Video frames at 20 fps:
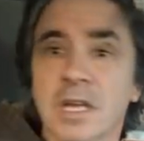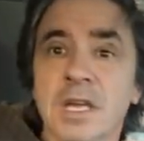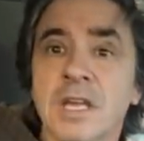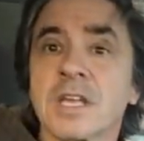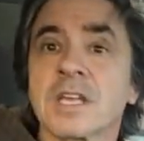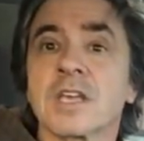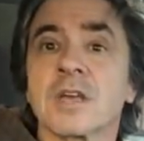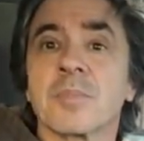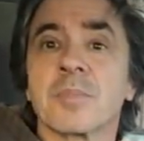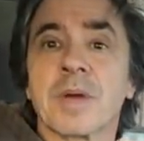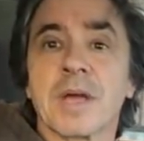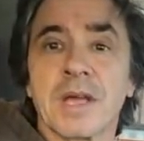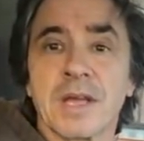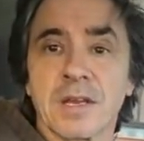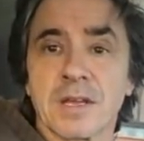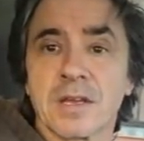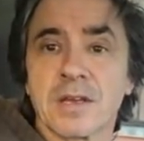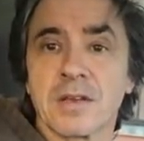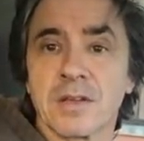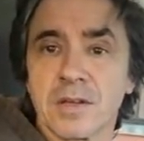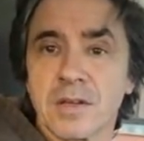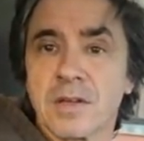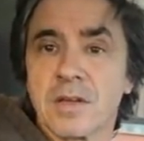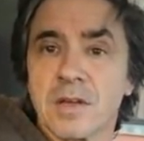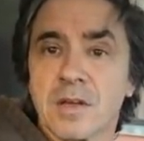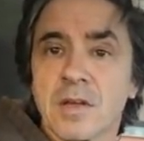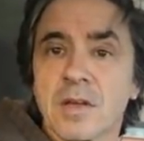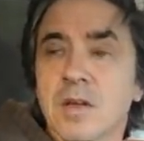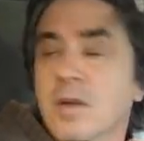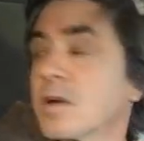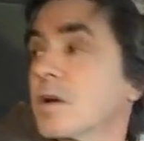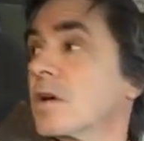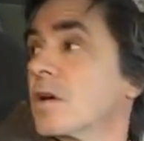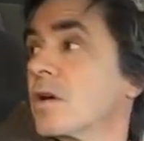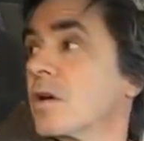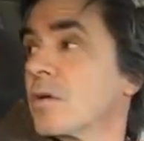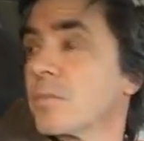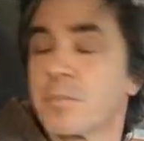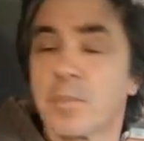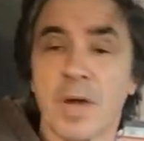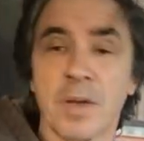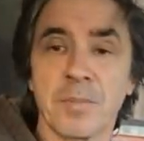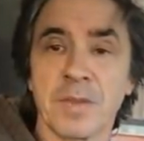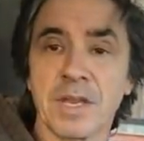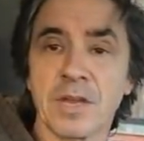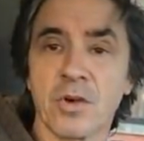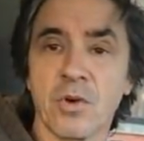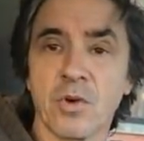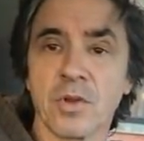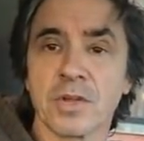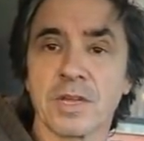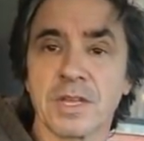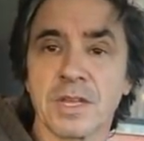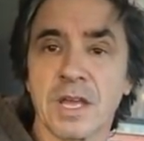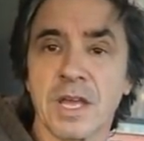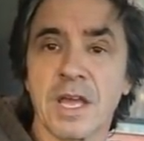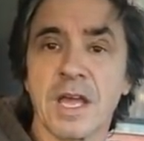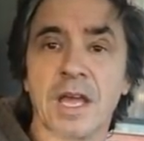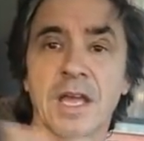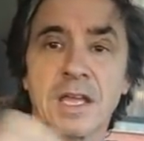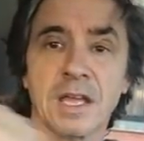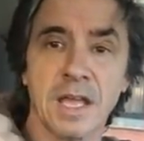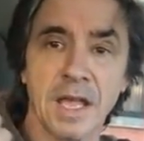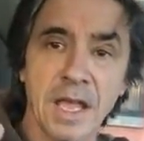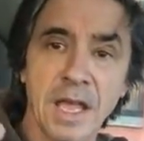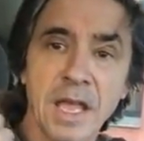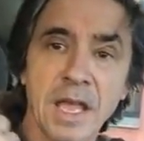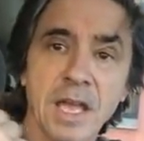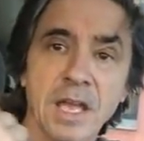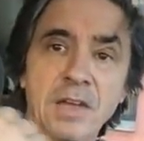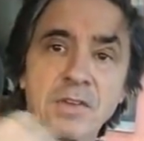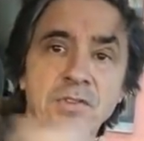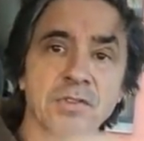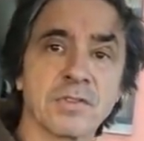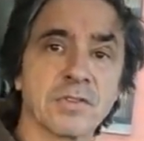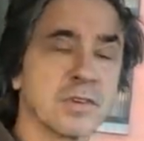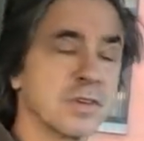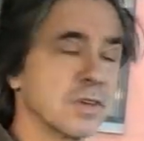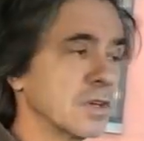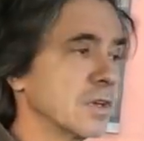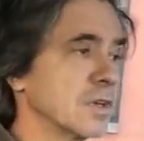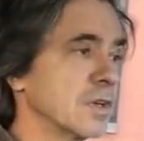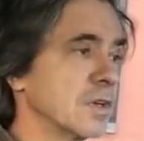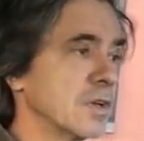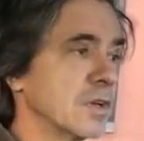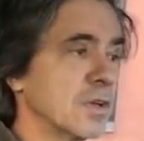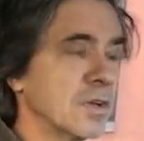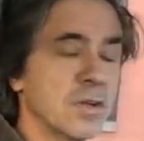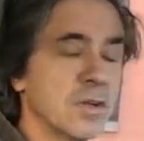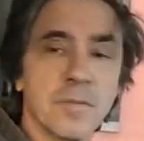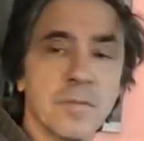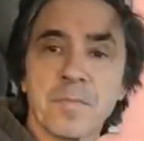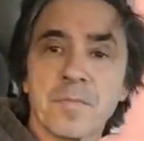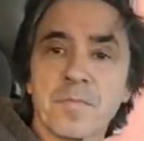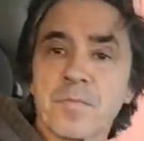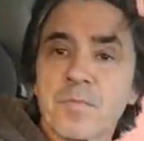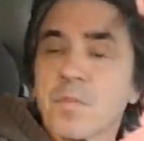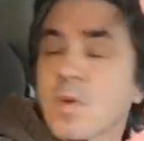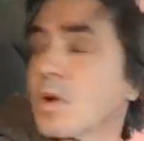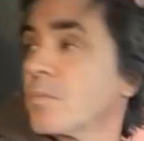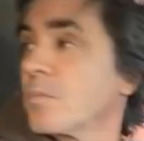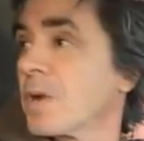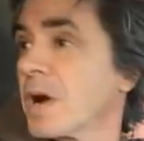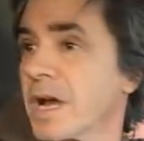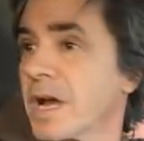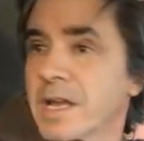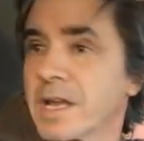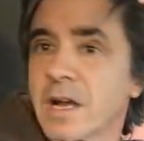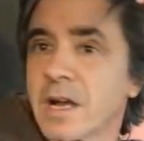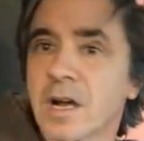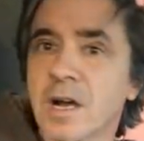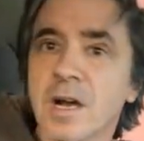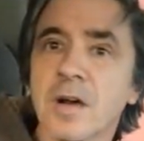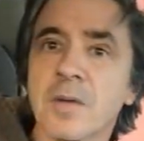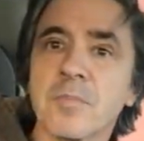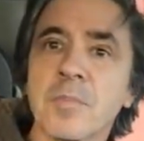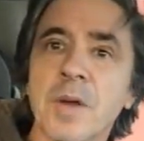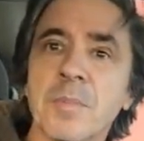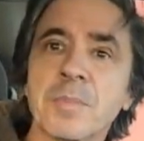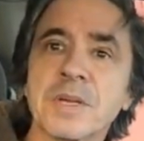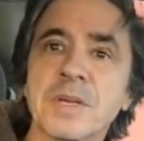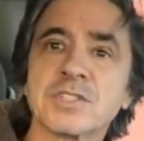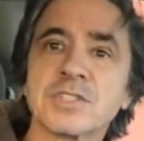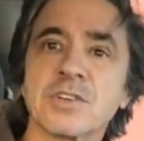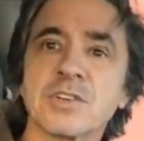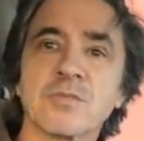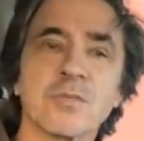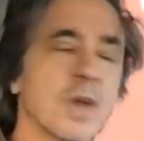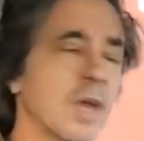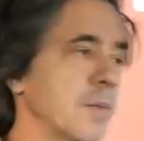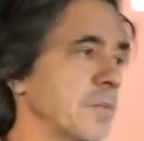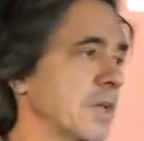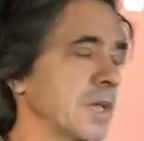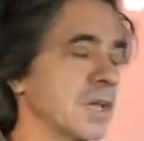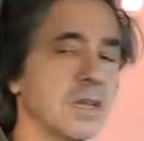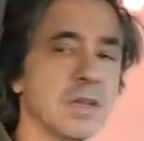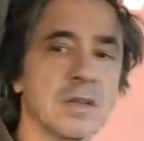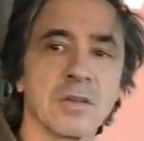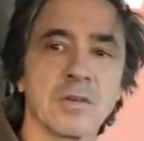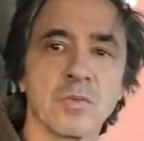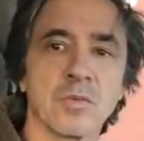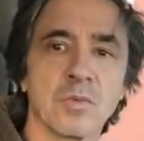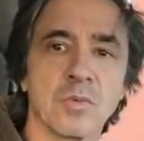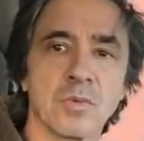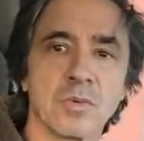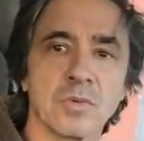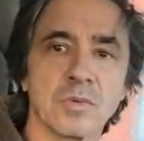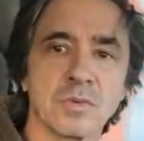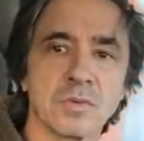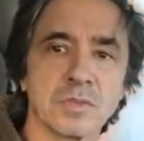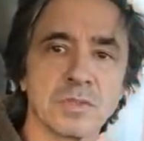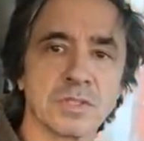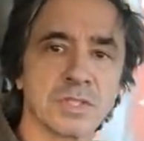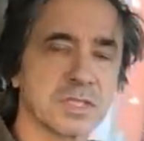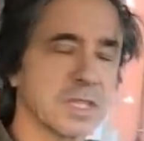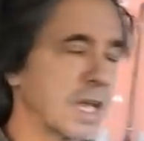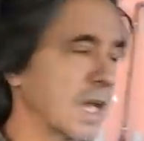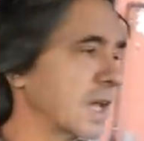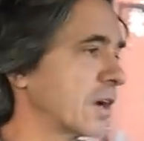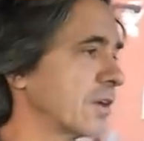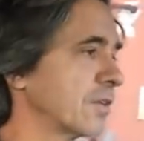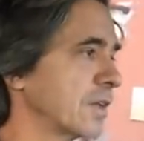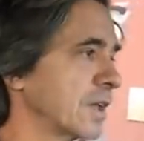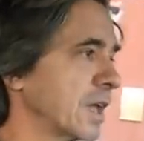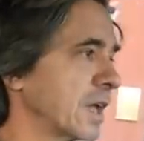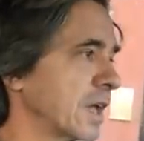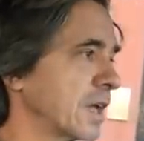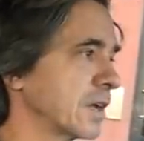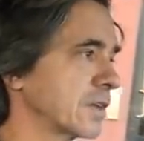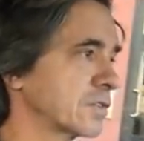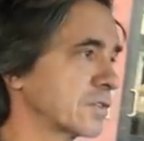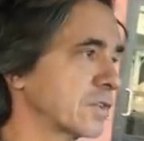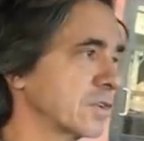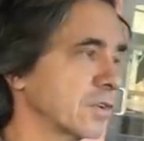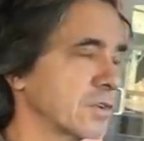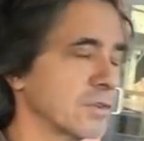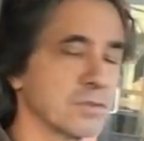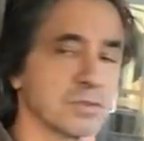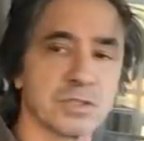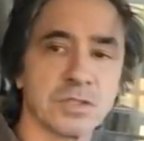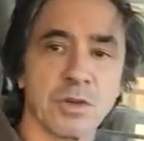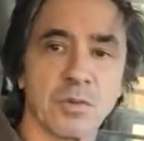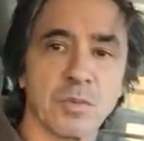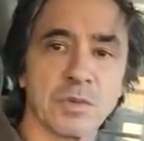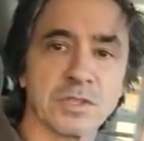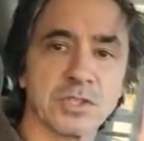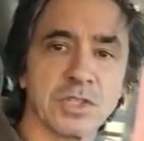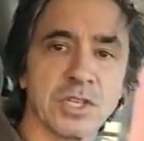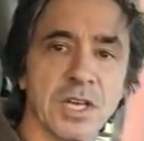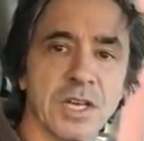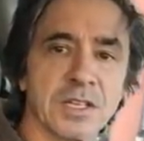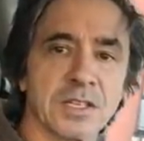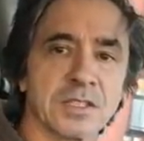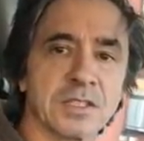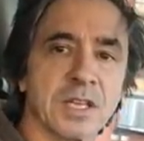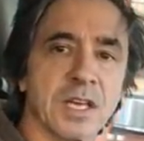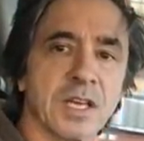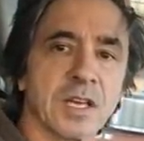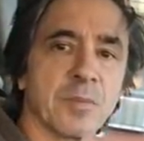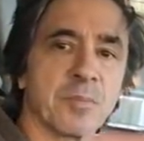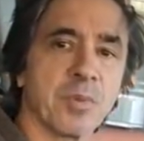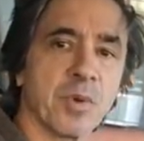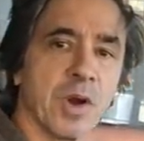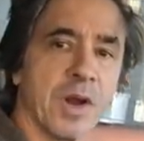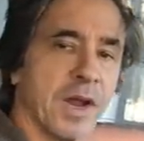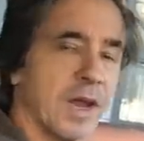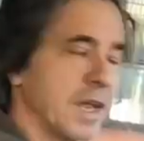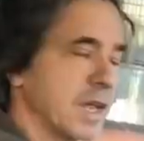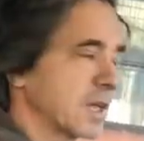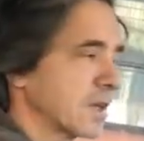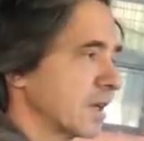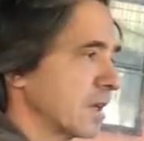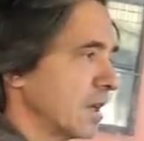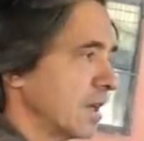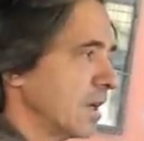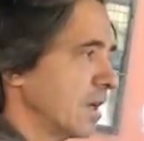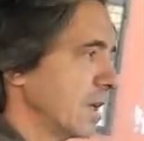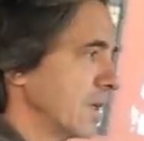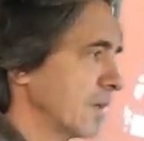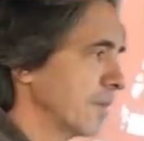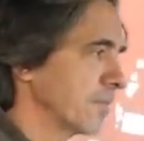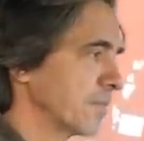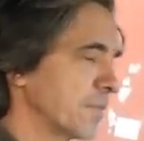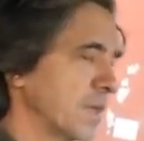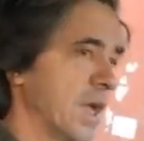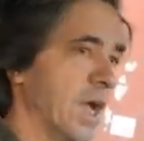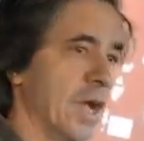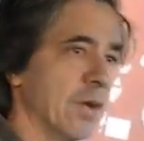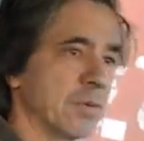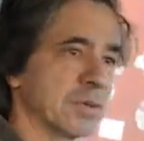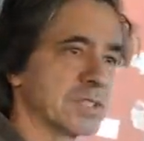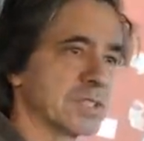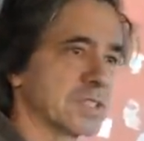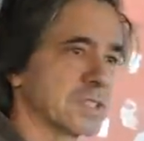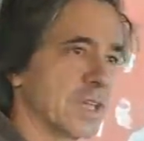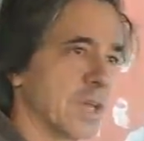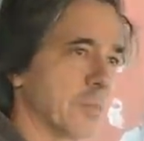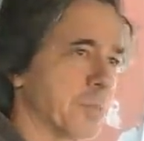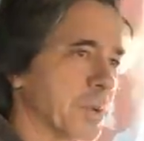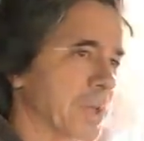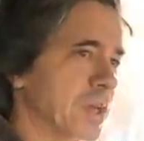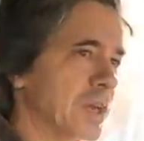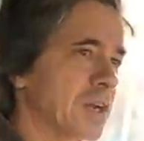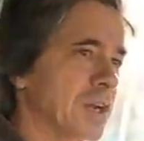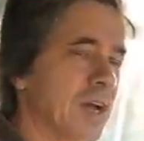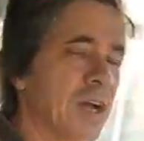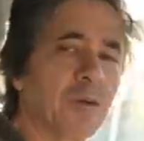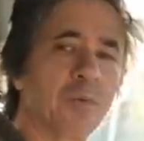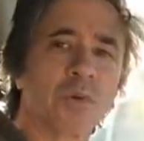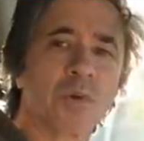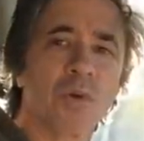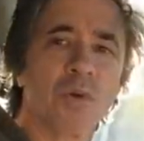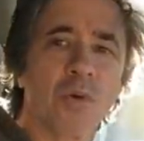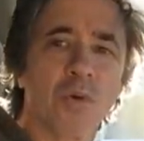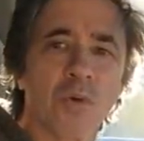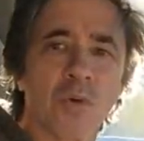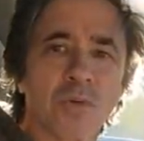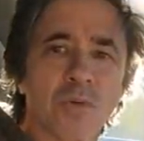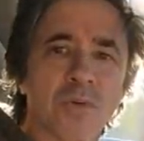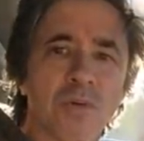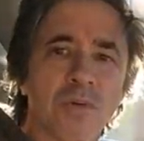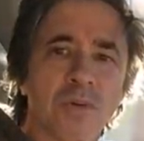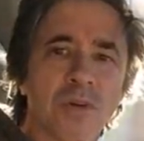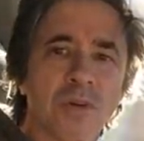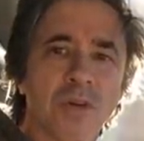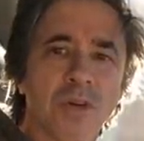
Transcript: incubated by me holding the egg. And my pigeon Remy sat on the egg too. So when she had to take a break, I would step in and I would hold